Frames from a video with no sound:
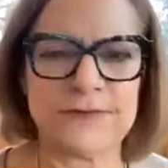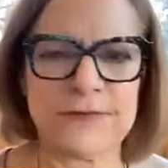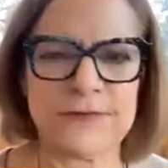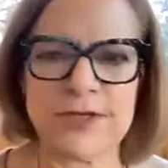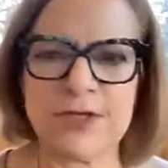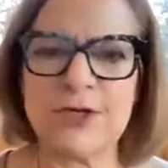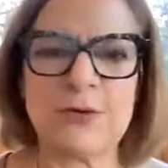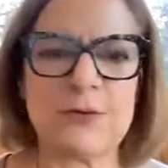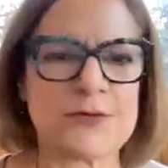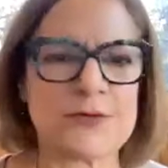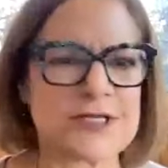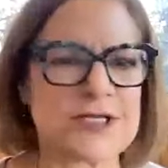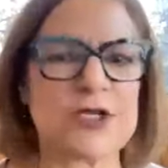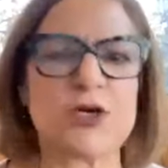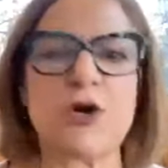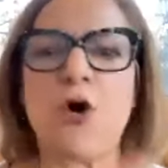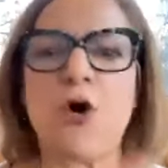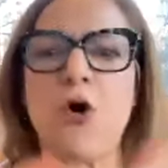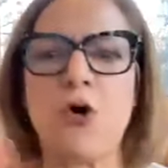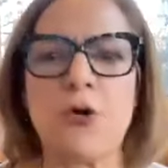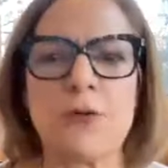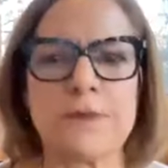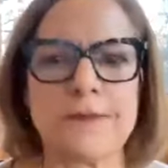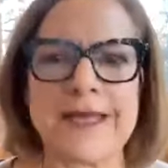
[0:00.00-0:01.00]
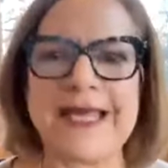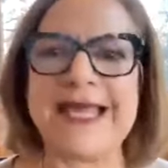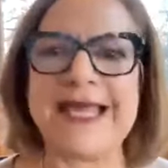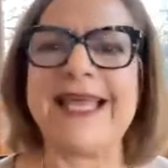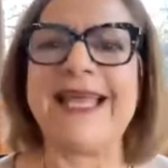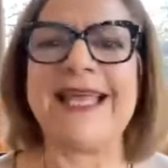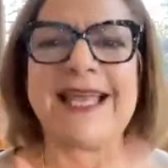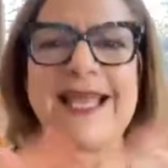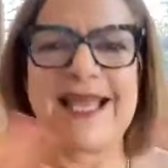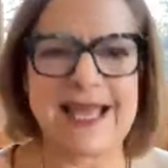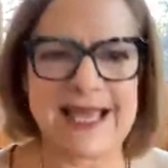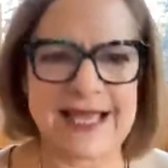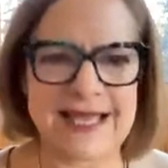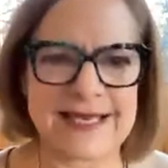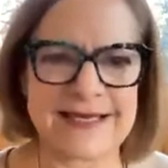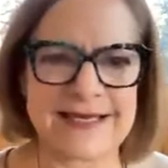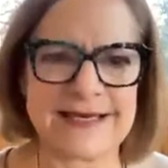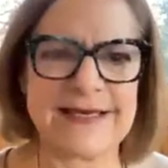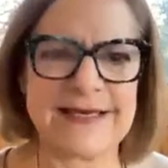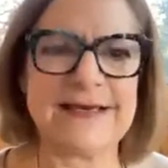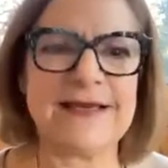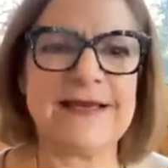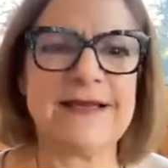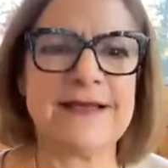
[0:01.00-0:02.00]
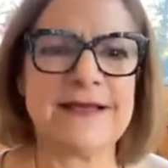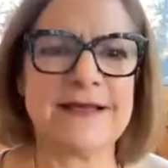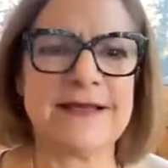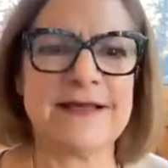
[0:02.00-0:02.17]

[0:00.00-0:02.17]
you know, was to call me and